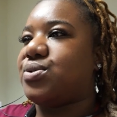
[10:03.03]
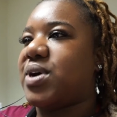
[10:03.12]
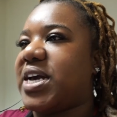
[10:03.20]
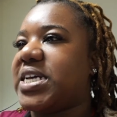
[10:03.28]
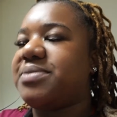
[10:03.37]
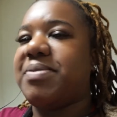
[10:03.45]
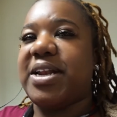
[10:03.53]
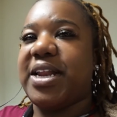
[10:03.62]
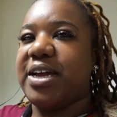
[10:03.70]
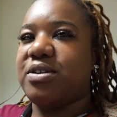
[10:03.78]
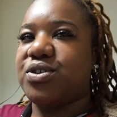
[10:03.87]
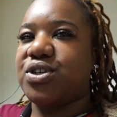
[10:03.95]
I guess, my
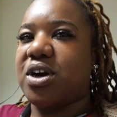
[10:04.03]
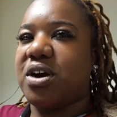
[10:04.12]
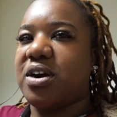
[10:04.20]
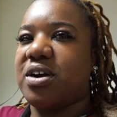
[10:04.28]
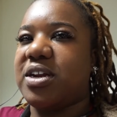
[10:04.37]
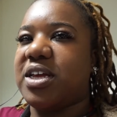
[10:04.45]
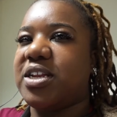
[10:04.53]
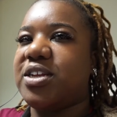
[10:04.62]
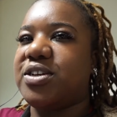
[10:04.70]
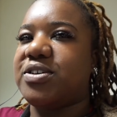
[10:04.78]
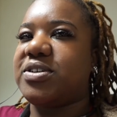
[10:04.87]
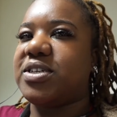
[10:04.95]
natal chart, and you
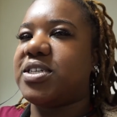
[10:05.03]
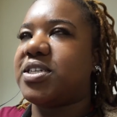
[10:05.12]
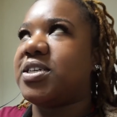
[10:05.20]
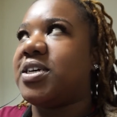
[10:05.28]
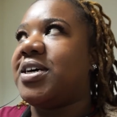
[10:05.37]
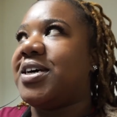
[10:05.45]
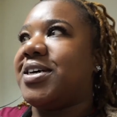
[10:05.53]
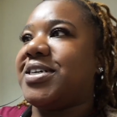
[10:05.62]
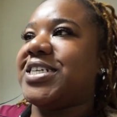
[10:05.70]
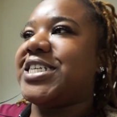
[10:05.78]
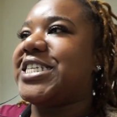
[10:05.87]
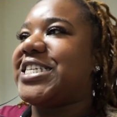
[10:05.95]
know, just
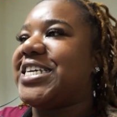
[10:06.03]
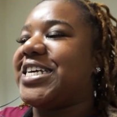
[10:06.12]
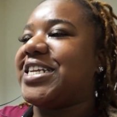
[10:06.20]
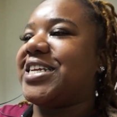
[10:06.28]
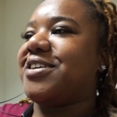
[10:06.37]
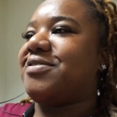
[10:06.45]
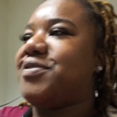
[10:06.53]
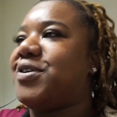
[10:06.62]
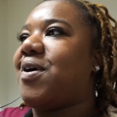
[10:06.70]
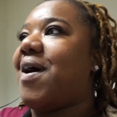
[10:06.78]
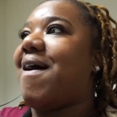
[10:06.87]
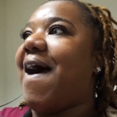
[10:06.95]
seeing if, you
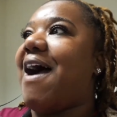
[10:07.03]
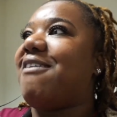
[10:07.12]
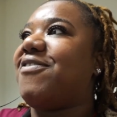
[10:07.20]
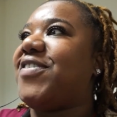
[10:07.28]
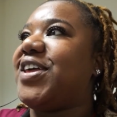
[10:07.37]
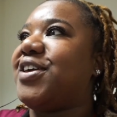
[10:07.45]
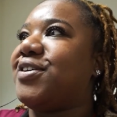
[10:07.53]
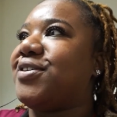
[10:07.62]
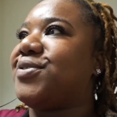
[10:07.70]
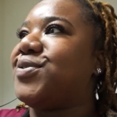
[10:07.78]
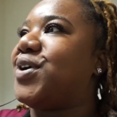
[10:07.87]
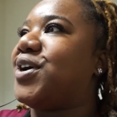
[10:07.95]
know, how I
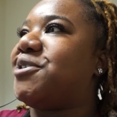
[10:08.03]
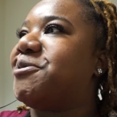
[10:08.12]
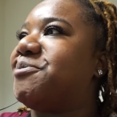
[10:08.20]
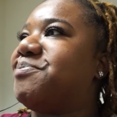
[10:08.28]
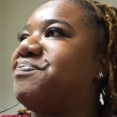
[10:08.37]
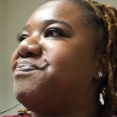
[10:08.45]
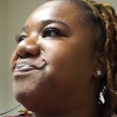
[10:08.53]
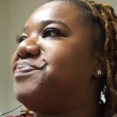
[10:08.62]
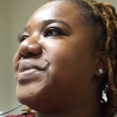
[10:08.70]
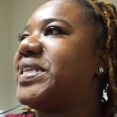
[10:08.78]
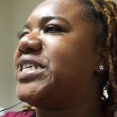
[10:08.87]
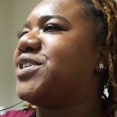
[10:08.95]
feel
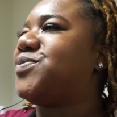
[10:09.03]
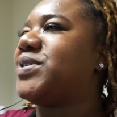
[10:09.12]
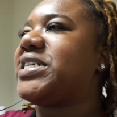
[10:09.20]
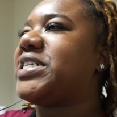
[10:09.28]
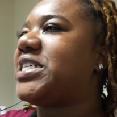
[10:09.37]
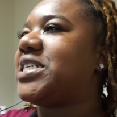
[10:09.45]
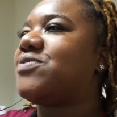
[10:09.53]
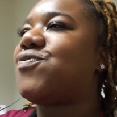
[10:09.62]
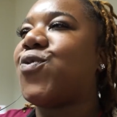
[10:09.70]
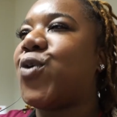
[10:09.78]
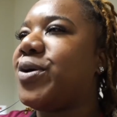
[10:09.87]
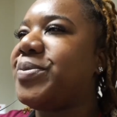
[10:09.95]
is what is
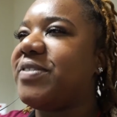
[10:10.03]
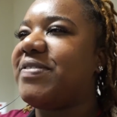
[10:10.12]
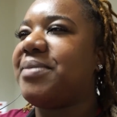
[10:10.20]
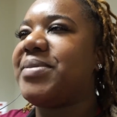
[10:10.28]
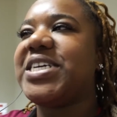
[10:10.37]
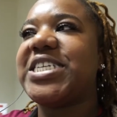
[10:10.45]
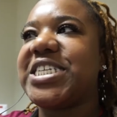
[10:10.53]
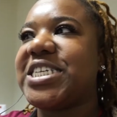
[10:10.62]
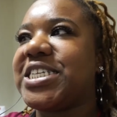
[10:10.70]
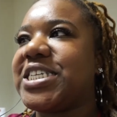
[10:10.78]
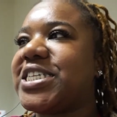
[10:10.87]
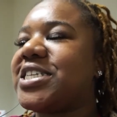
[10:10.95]
for me, if that makes
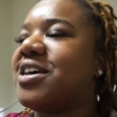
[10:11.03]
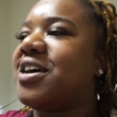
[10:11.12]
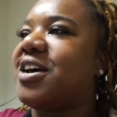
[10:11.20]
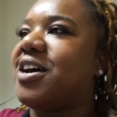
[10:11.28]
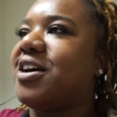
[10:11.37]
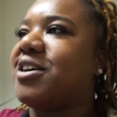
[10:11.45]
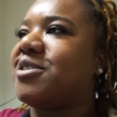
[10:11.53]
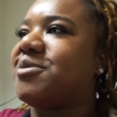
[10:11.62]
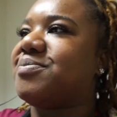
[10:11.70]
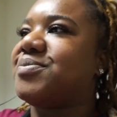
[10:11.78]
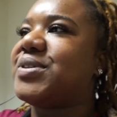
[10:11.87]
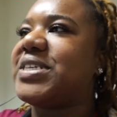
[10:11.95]
sense.
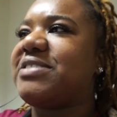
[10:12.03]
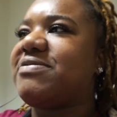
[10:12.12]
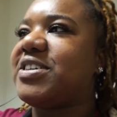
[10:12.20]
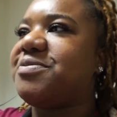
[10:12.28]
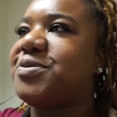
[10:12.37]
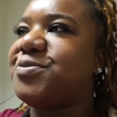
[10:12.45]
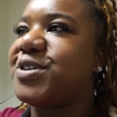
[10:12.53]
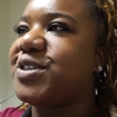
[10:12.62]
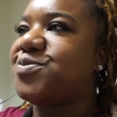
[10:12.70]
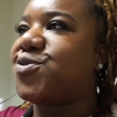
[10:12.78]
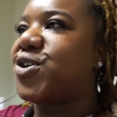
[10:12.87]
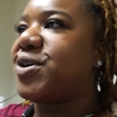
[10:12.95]
So I've just been reading
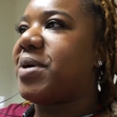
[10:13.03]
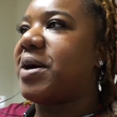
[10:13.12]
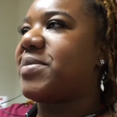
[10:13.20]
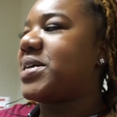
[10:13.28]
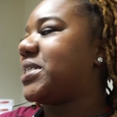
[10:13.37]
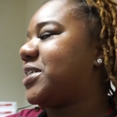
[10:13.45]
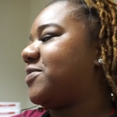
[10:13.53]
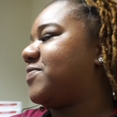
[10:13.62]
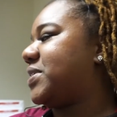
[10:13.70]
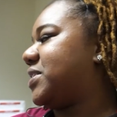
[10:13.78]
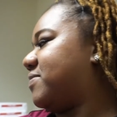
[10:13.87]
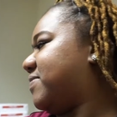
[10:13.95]
more about myself
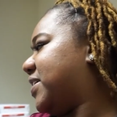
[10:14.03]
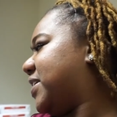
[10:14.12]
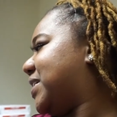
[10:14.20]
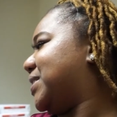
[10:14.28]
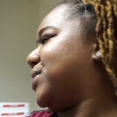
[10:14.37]
and stuff like that.